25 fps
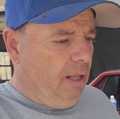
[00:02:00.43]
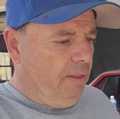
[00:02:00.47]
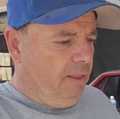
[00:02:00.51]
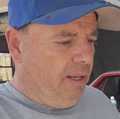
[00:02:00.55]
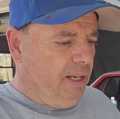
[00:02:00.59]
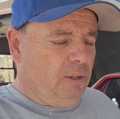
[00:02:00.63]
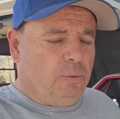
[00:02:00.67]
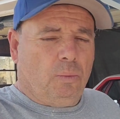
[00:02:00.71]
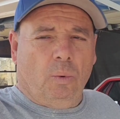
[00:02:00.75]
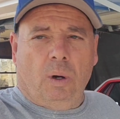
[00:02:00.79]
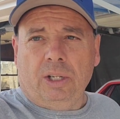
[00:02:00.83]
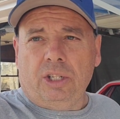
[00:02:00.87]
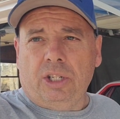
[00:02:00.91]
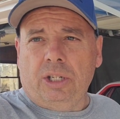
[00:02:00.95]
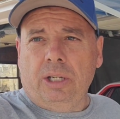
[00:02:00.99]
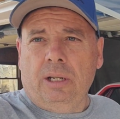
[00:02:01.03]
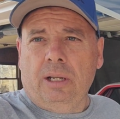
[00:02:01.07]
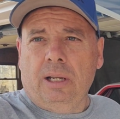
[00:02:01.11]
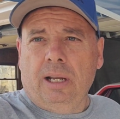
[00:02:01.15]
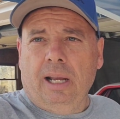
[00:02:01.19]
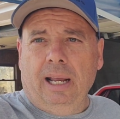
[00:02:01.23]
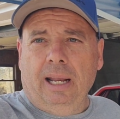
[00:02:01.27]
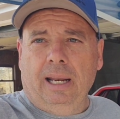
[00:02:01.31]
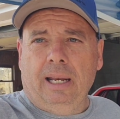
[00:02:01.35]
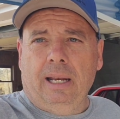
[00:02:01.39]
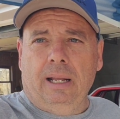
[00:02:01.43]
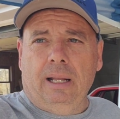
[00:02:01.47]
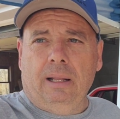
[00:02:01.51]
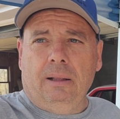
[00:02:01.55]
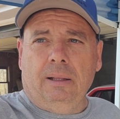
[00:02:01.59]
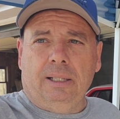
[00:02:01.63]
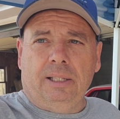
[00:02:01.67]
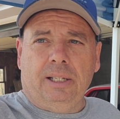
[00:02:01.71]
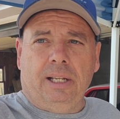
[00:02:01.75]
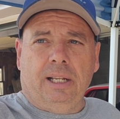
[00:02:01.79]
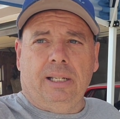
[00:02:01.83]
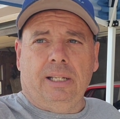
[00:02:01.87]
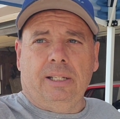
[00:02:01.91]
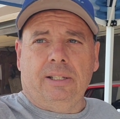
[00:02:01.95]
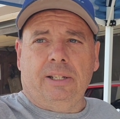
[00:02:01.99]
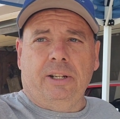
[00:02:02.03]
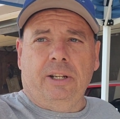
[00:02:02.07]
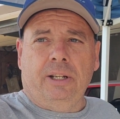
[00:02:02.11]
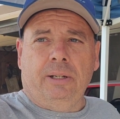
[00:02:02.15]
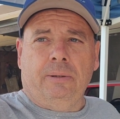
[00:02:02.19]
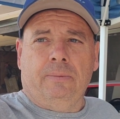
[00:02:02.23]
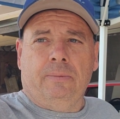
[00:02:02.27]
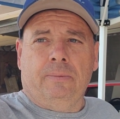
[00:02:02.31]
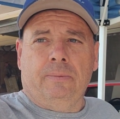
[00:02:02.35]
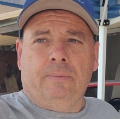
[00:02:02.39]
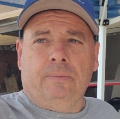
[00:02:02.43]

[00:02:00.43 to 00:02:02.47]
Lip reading: thanks for watching, and let's get this done.